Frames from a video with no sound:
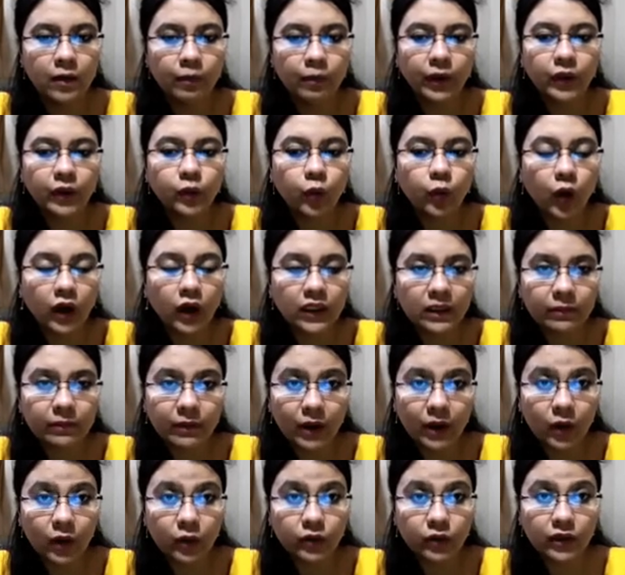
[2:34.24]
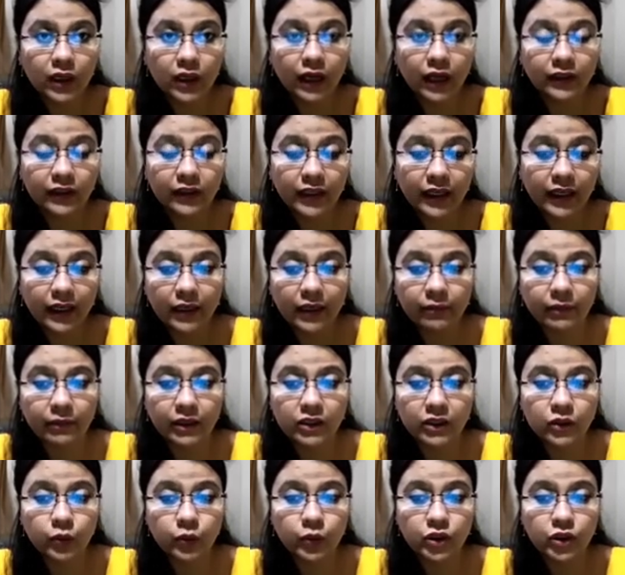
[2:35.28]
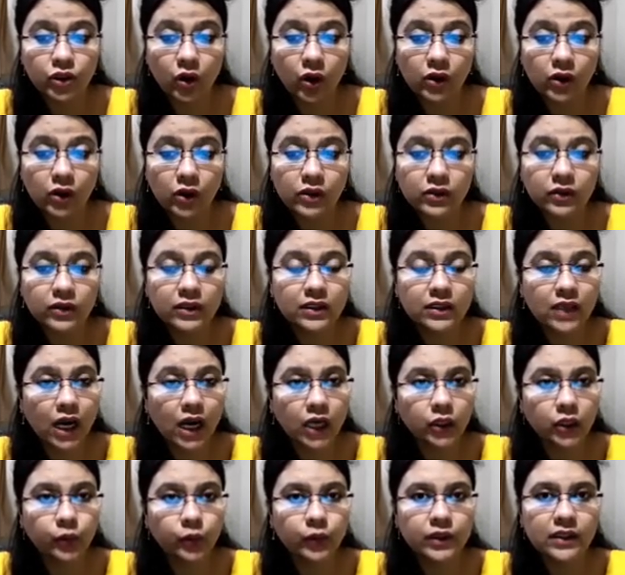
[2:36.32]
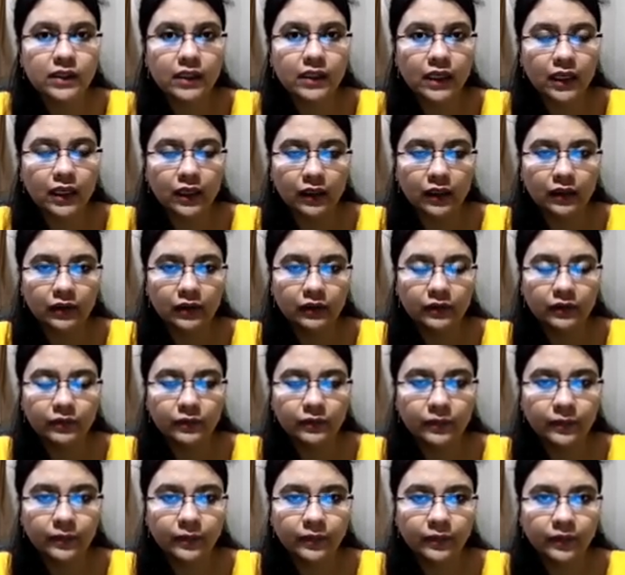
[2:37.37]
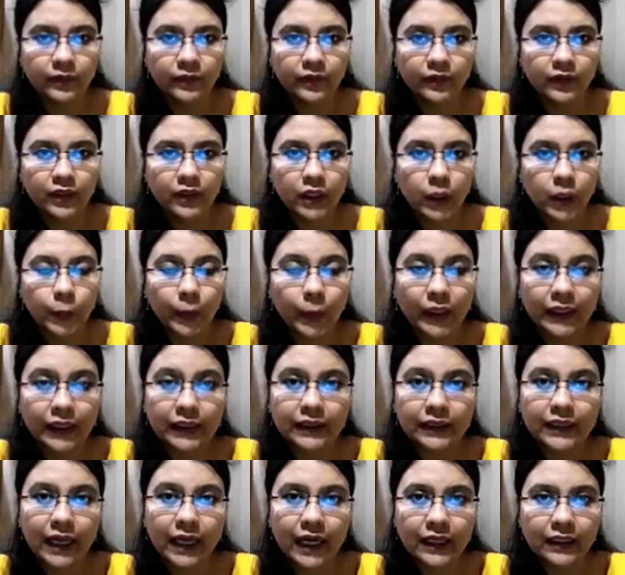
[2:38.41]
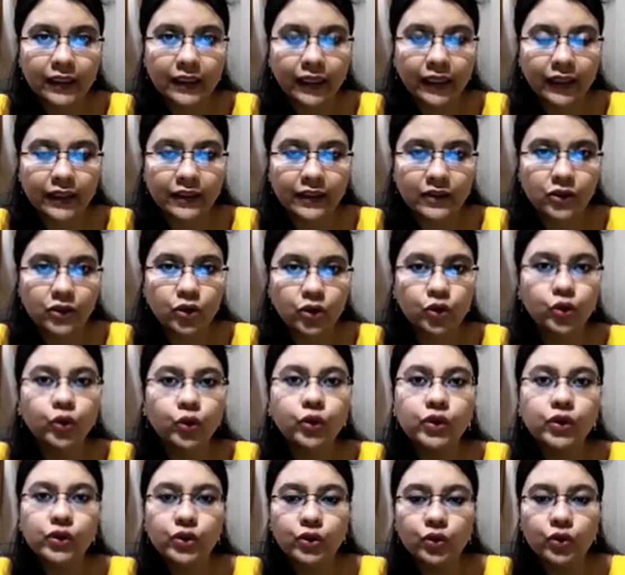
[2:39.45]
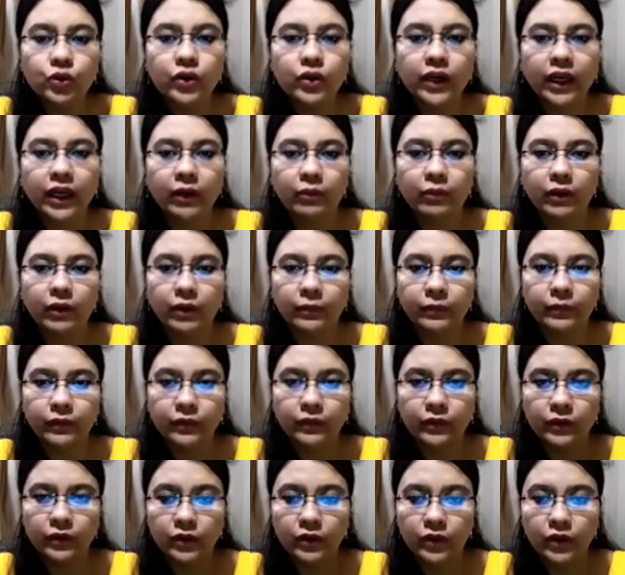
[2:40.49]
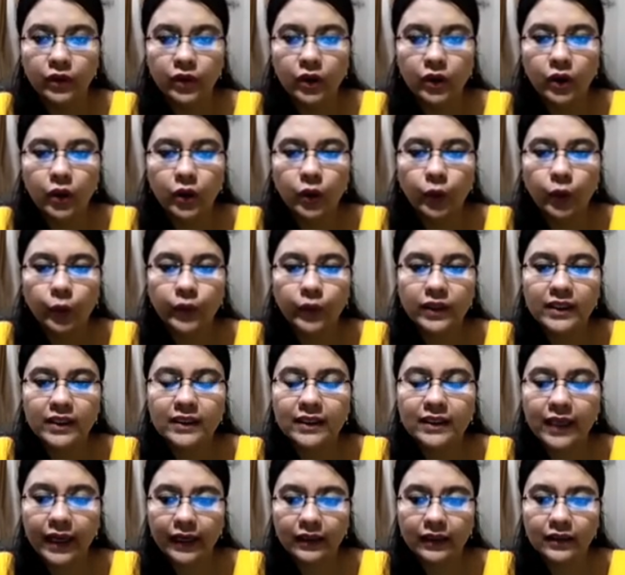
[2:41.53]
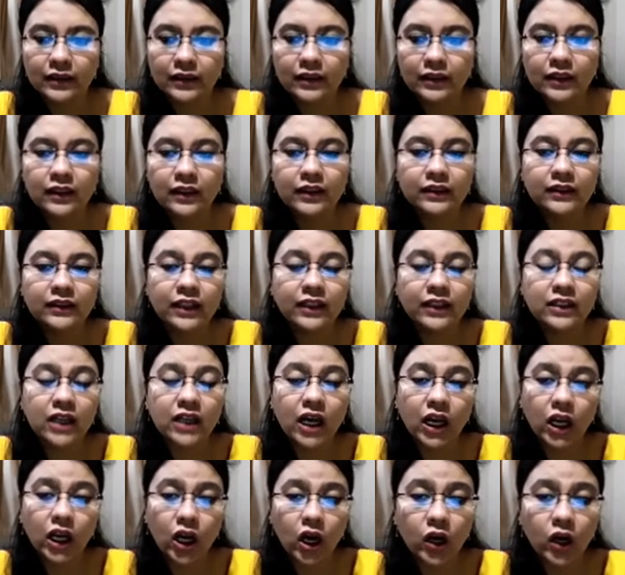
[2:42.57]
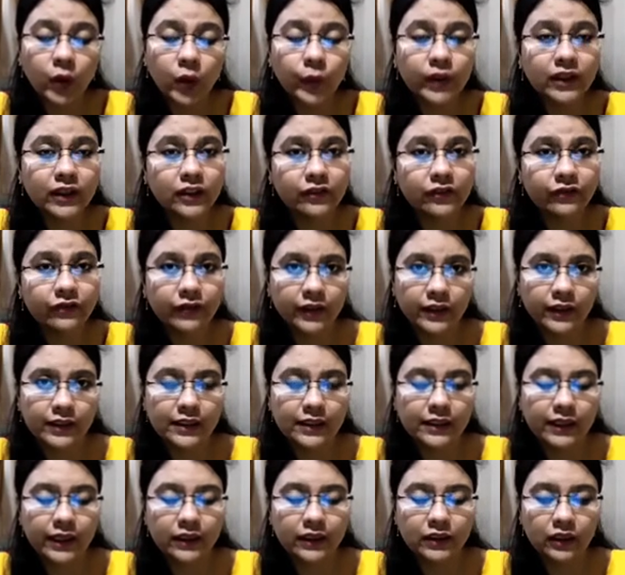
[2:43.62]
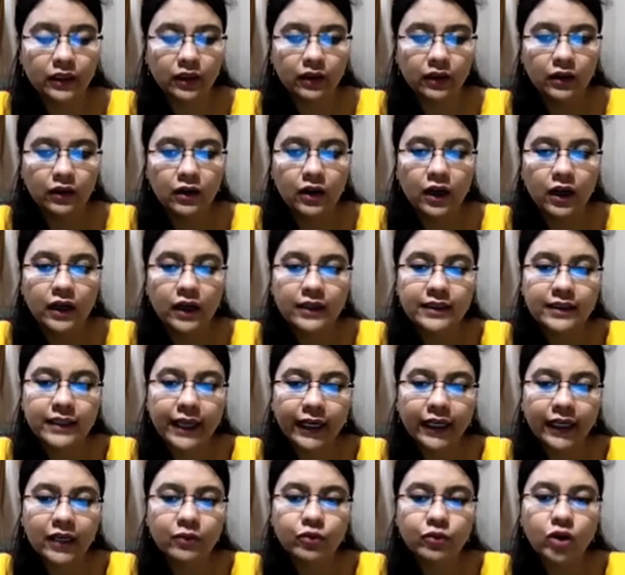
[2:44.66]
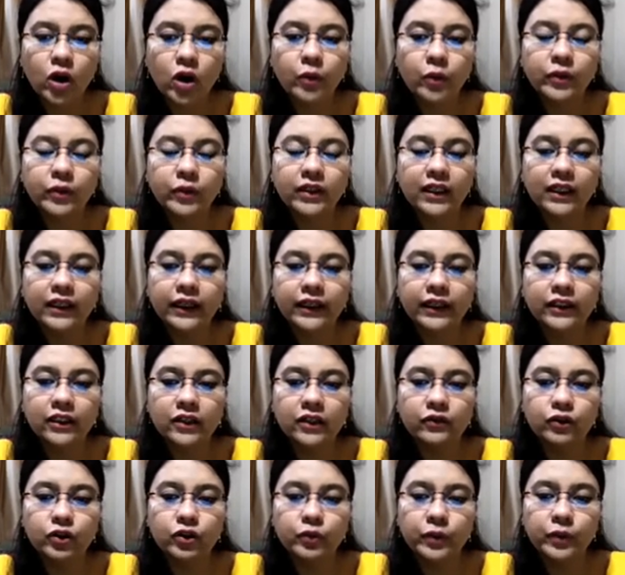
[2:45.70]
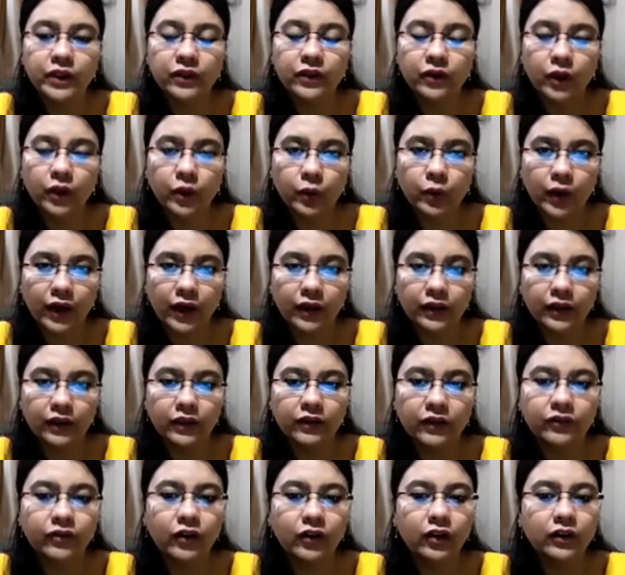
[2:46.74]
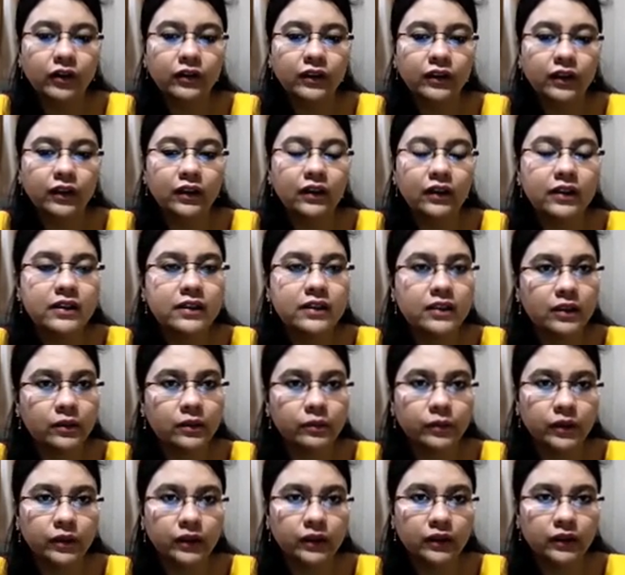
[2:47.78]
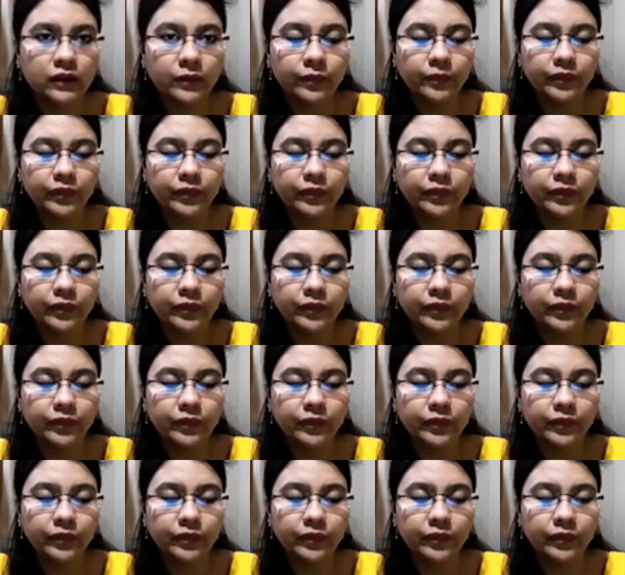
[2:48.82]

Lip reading: But what about other elements which also start with C? Well, in that case, rule 2 came up, which said that along with the first letter, a second prominent letter would be required for the symbol.